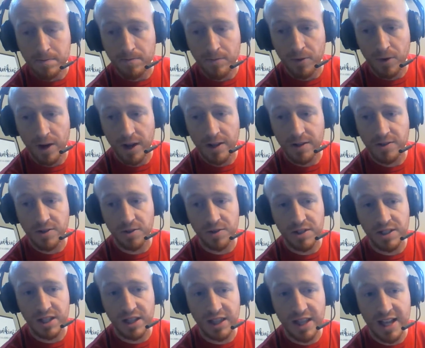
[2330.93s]
Right? So
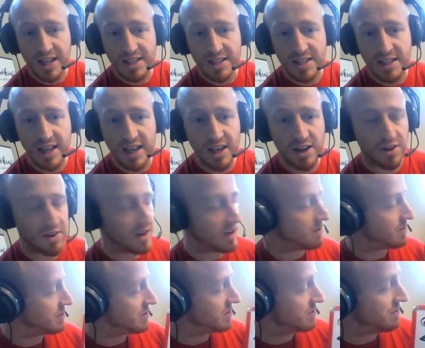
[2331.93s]
it's less than or
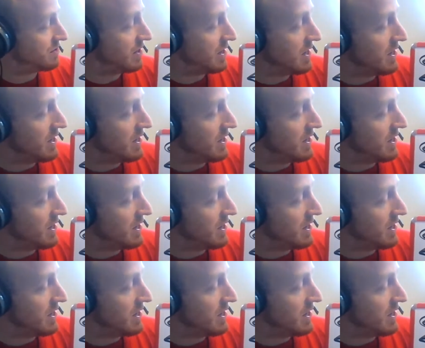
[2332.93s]
equal to.